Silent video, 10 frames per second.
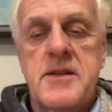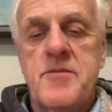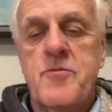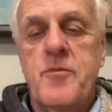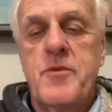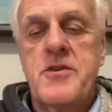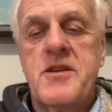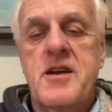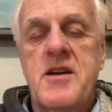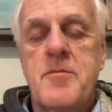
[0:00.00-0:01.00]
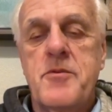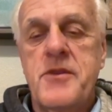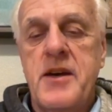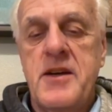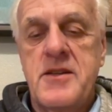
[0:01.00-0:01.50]
missing a couple
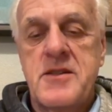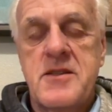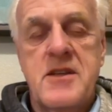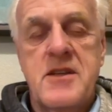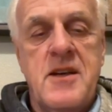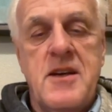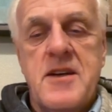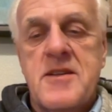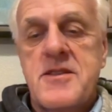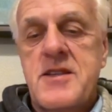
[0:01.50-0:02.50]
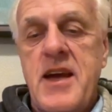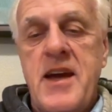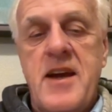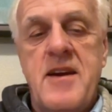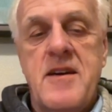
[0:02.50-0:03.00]
days
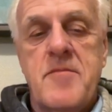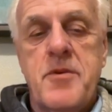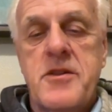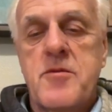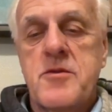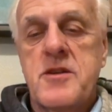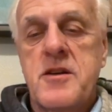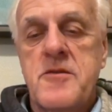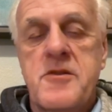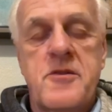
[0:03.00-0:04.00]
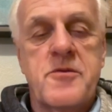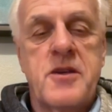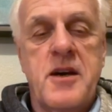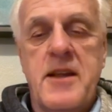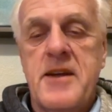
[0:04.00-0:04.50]
stay, but there was a Hilton
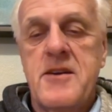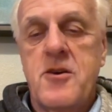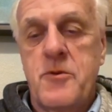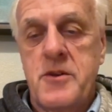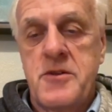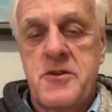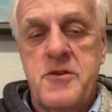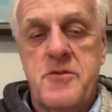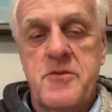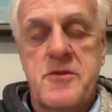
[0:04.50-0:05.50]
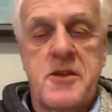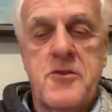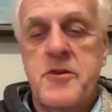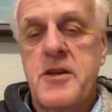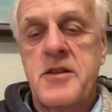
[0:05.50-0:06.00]
hotel I could go into, so I
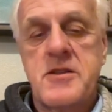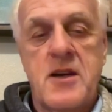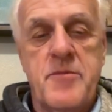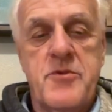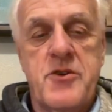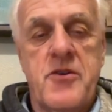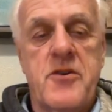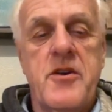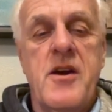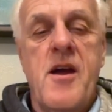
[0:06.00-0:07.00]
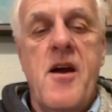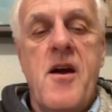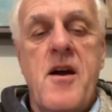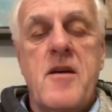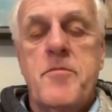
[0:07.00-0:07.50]
couldn't get a timeshare.
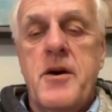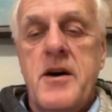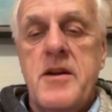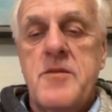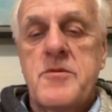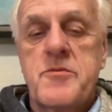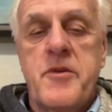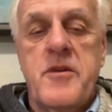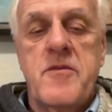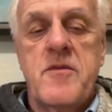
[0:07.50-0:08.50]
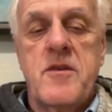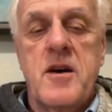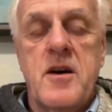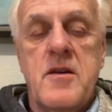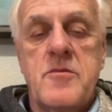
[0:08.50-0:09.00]
But it was within
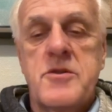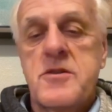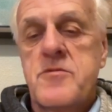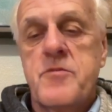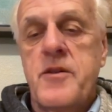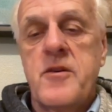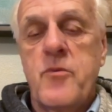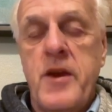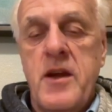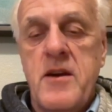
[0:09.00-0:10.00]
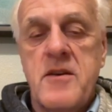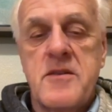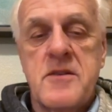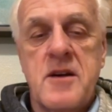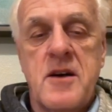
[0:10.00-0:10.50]
a week.
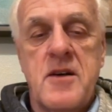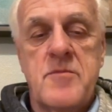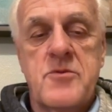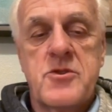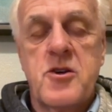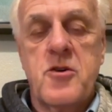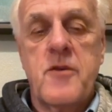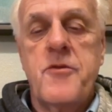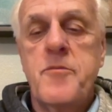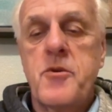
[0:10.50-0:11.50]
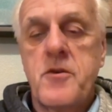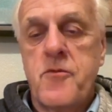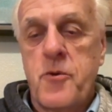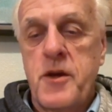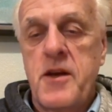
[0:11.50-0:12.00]
So if you book
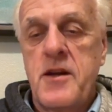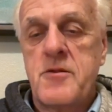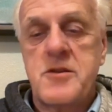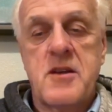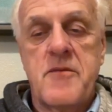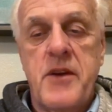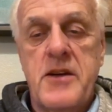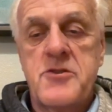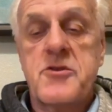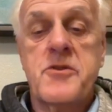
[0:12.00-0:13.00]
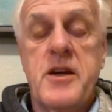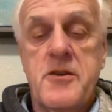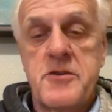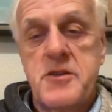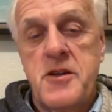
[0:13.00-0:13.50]
48 hours in advance, you're
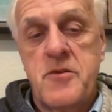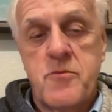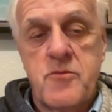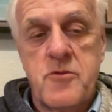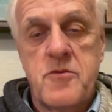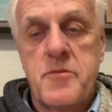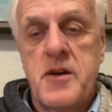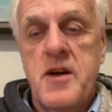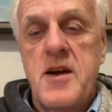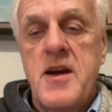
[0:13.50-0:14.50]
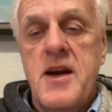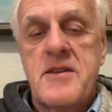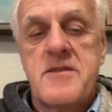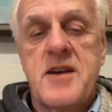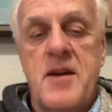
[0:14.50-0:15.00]
guaranteed a room
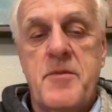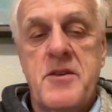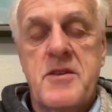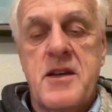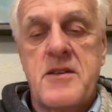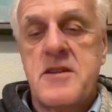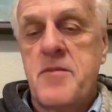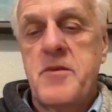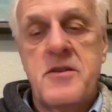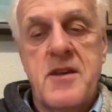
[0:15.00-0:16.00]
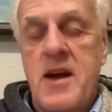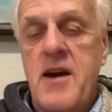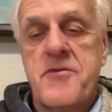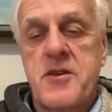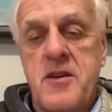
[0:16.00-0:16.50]
as diamond status. That means they
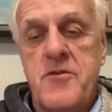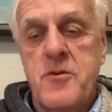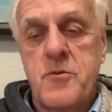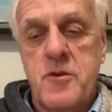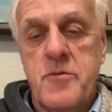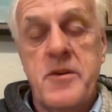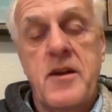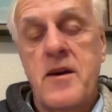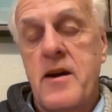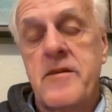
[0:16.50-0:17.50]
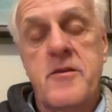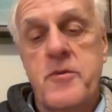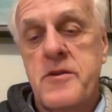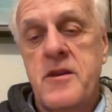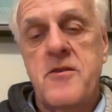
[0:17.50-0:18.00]
have to give you a room, and I don't know
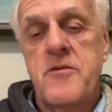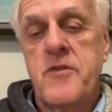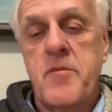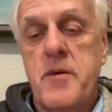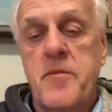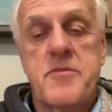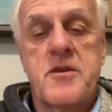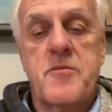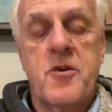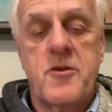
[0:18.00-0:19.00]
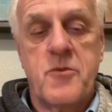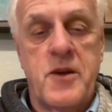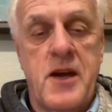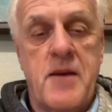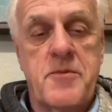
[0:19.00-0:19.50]
what they do if they bump someone or
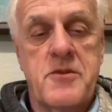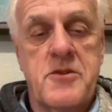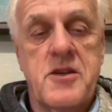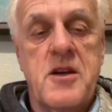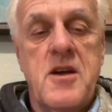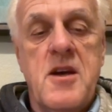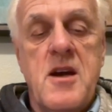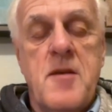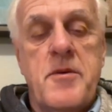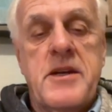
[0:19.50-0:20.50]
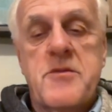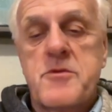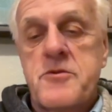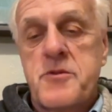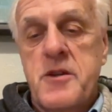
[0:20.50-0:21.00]
what happens. But that
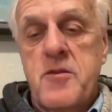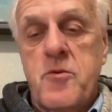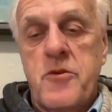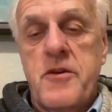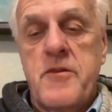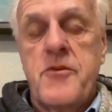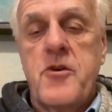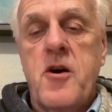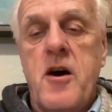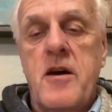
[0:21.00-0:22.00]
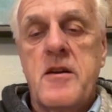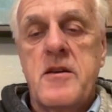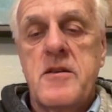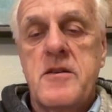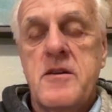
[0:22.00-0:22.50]
was really worth it. If you're caught
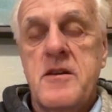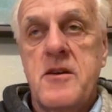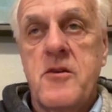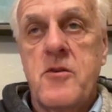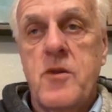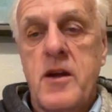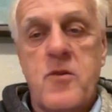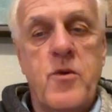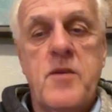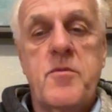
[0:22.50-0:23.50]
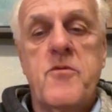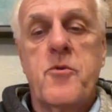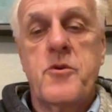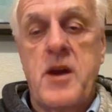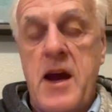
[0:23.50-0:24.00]
in, like a week before
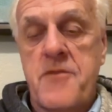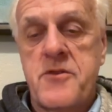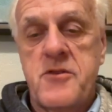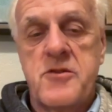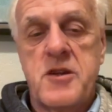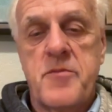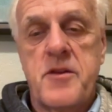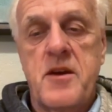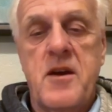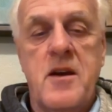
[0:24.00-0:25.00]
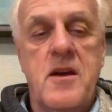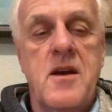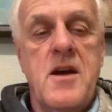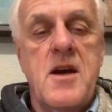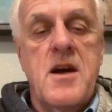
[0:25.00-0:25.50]
and you have to do something,
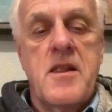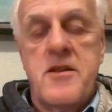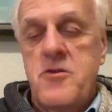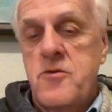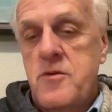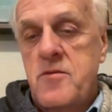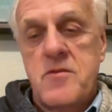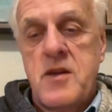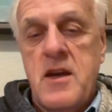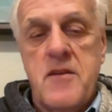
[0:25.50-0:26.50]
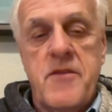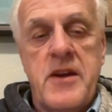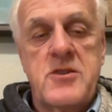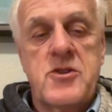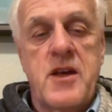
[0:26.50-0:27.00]
then you can take
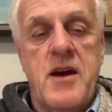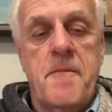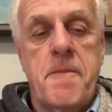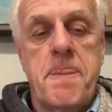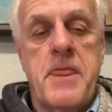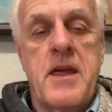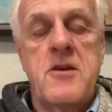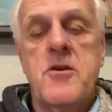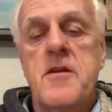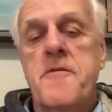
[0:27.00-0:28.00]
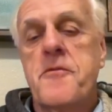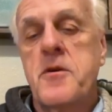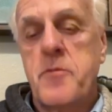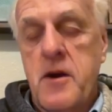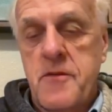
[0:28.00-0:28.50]
advantage of that. You get free
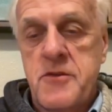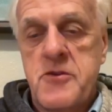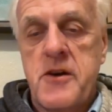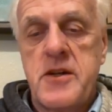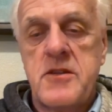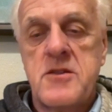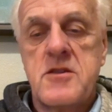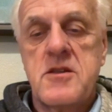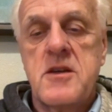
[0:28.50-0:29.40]
breakfast credits